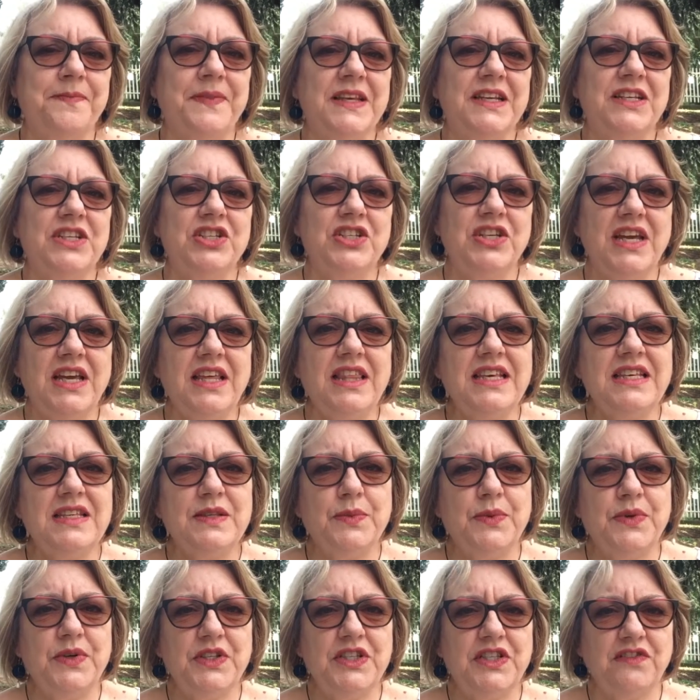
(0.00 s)
Share these
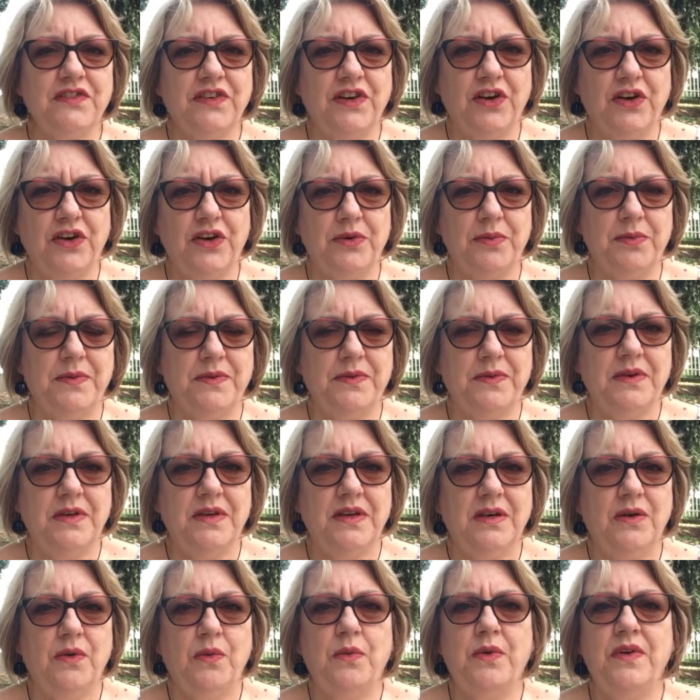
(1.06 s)
words of hope
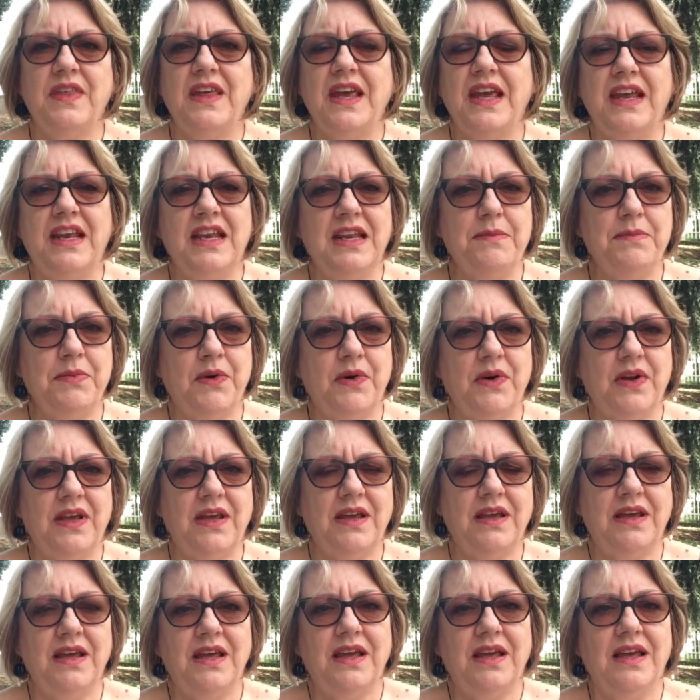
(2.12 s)
with anybody
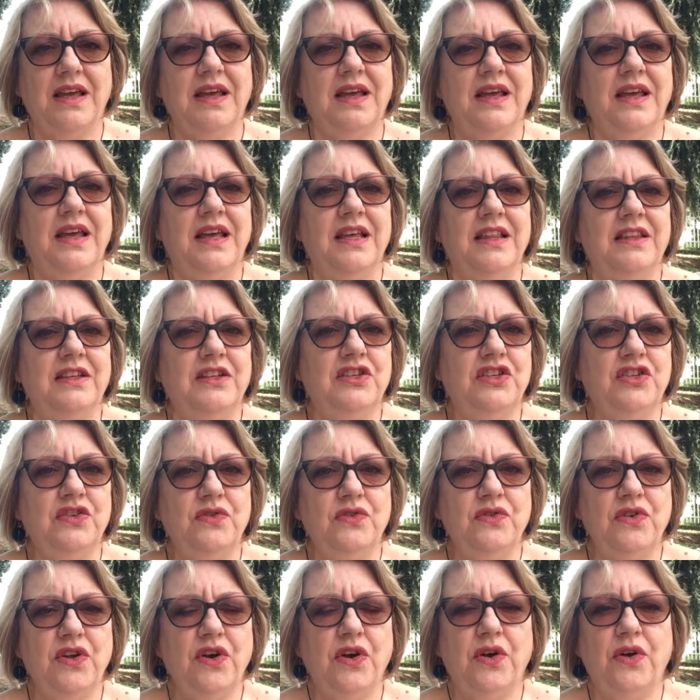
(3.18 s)
that you
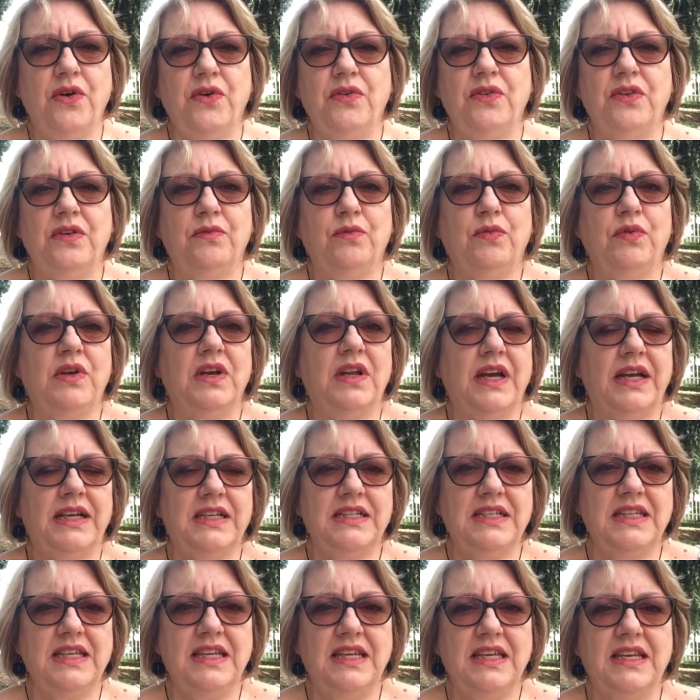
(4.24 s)
know that would like to
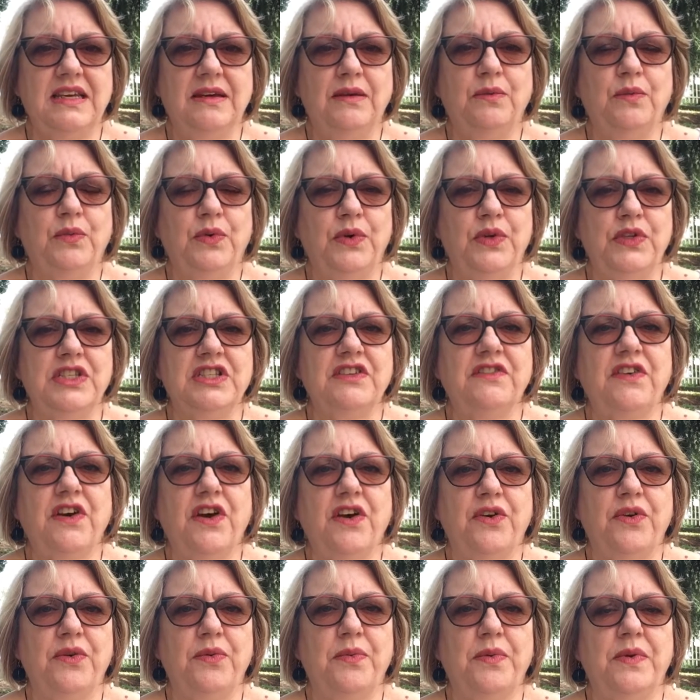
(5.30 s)
hear words of
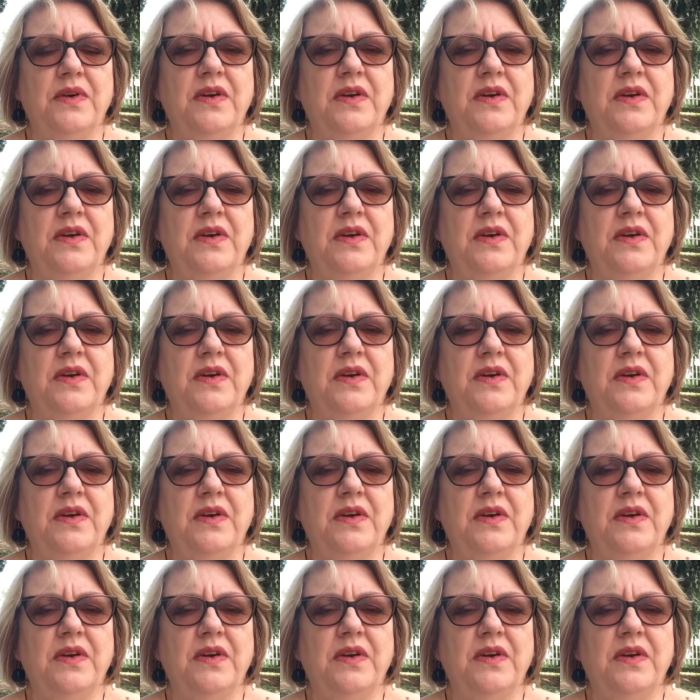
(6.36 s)
hope.